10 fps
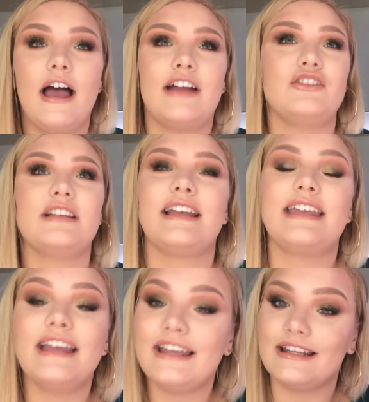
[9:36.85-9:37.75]
I
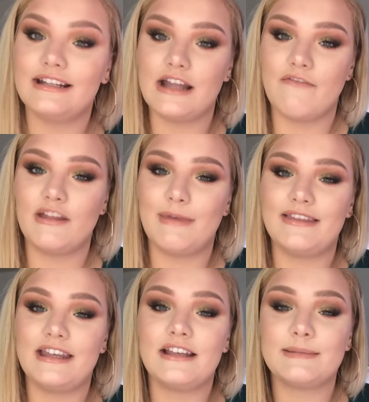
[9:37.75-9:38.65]
can't get enough of them. I
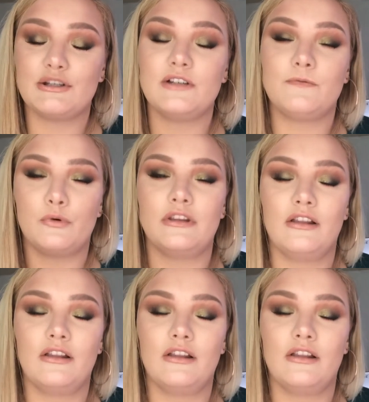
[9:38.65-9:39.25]
think especially for the